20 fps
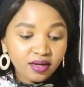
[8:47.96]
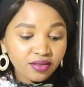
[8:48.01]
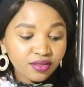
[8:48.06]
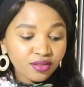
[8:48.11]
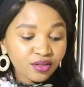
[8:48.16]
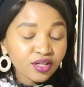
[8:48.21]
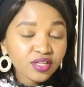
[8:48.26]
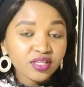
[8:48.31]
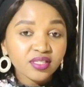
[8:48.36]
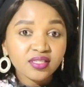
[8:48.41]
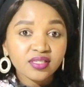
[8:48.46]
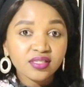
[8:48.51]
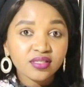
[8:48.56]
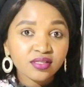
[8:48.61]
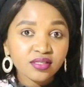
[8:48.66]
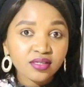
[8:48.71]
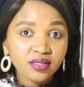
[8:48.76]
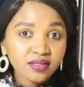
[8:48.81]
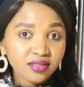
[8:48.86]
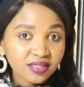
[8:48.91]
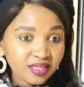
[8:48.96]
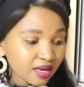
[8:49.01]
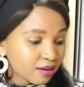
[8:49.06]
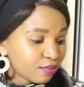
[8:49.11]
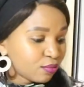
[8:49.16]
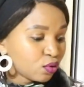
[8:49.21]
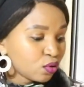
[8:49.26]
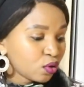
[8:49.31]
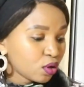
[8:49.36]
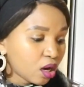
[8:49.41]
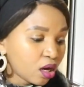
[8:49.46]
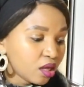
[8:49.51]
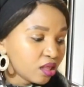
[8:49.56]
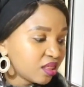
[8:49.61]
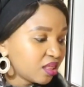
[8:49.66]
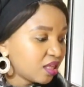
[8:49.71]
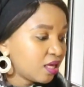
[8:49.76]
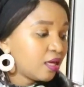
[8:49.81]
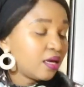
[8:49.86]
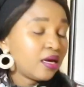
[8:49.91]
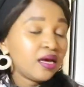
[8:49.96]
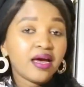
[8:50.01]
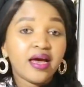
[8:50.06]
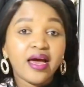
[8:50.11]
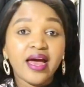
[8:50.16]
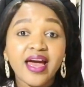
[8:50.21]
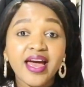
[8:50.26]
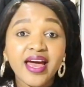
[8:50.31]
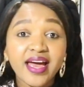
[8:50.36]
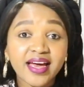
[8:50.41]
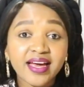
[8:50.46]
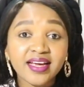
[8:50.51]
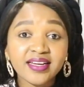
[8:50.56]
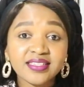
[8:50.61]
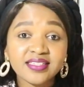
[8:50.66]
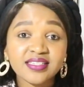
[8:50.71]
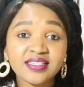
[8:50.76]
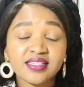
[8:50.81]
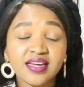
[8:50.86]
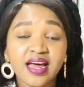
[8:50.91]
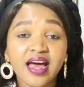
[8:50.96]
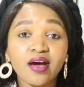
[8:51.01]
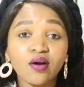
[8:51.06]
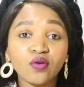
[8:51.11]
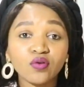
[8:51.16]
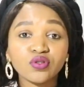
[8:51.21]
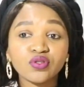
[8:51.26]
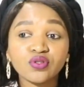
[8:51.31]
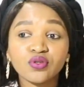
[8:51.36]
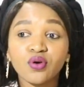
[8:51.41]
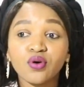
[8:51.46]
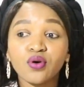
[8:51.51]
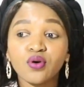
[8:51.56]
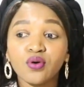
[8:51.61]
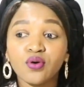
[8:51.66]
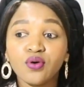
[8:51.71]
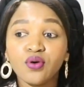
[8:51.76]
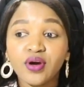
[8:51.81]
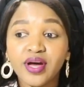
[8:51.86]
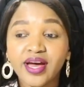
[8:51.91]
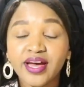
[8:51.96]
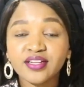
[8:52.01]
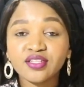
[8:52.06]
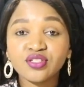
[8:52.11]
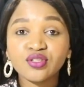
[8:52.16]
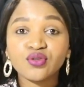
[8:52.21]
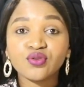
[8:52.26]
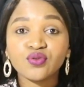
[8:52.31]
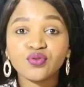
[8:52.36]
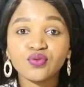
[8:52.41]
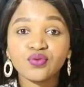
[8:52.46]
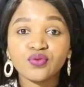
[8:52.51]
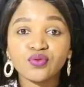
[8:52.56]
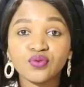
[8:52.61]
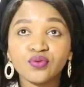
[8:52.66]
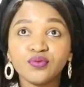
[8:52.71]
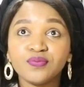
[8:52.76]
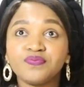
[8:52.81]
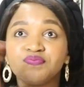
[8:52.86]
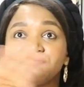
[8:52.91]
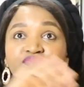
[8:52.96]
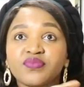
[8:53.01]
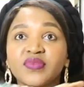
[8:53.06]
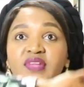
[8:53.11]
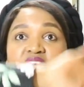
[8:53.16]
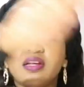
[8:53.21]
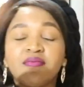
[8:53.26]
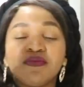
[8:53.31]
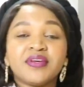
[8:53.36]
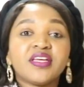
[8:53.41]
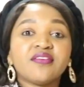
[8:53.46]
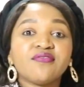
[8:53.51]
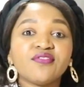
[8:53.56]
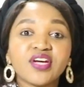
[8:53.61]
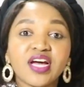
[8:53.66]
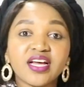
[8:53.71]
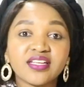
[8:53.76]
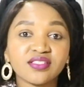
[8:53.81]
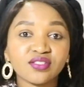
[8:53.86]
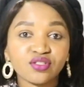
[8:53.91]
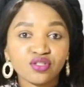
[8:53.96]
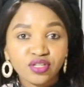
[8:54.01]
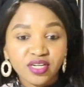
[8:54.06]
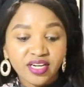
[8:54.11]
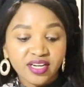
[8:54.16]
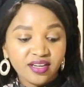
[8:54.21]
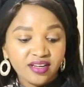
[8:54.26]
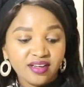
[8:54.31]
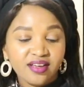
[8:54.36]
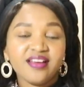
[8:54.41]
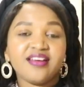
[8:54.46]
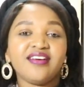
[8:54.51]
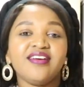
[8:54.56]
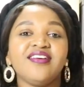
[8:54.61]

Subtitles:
this tablecloth, and I also had to, let me give you guys a trick.